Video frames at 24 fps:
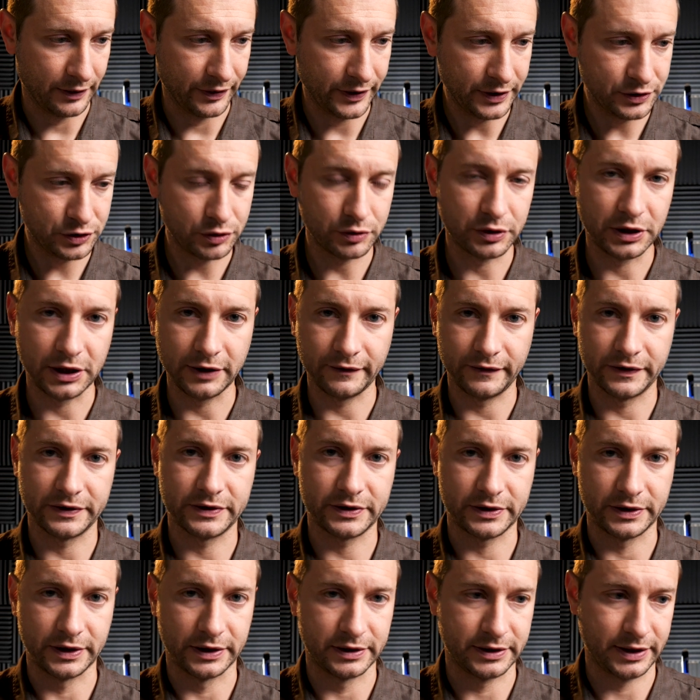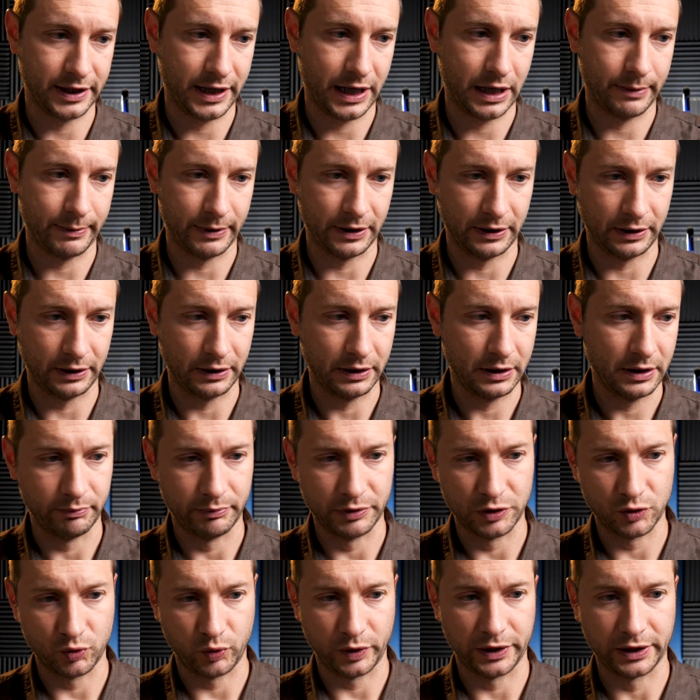and this should give us the timing
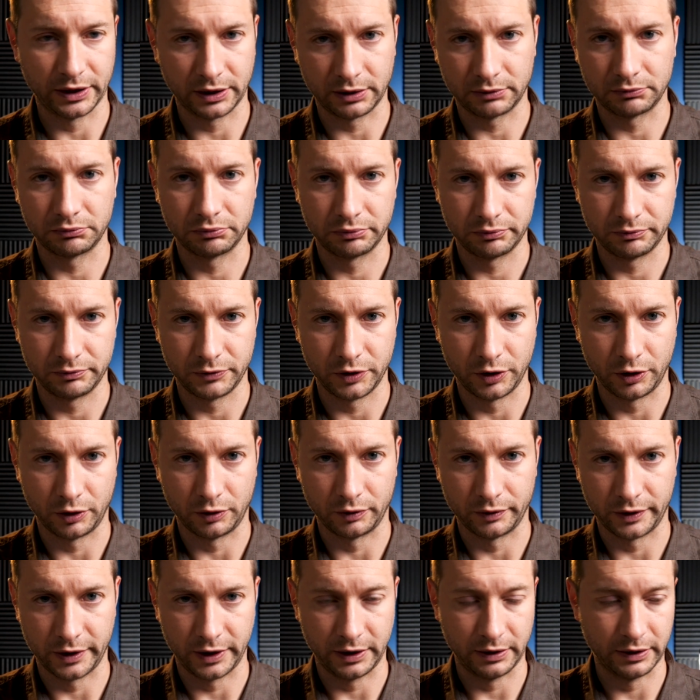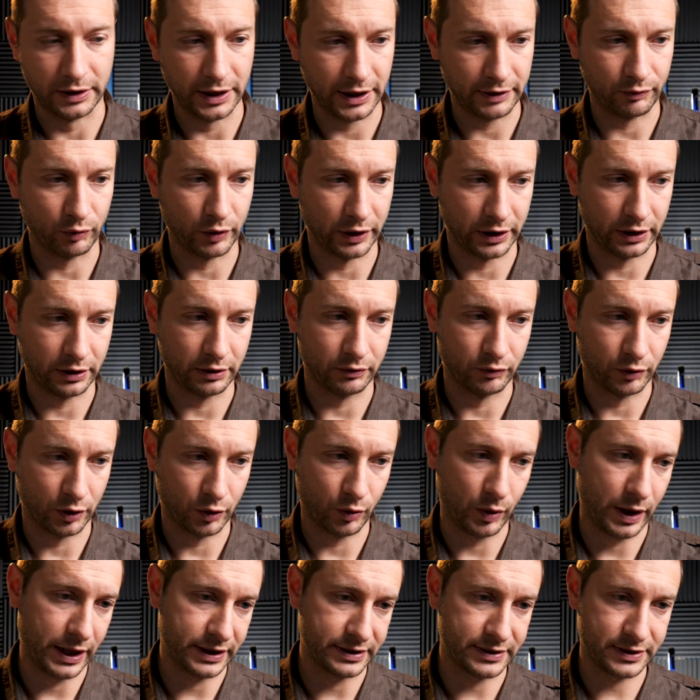between, you know, the network
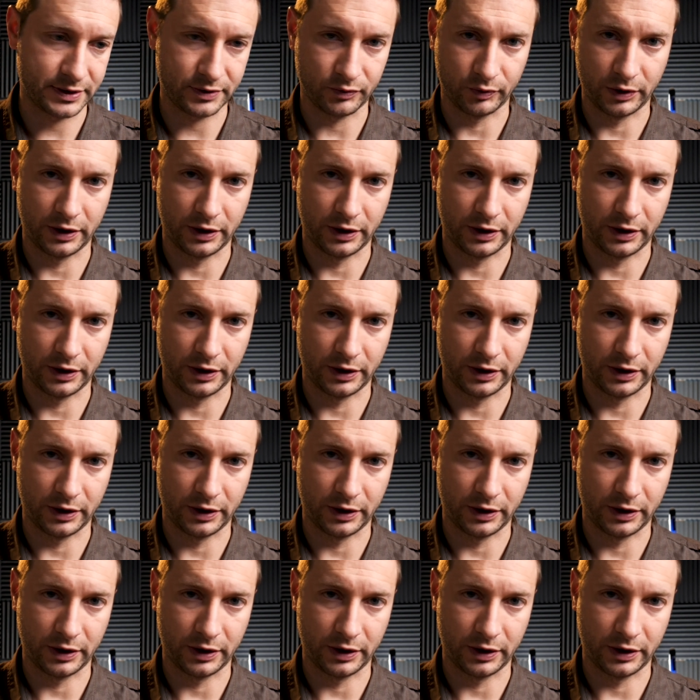requests.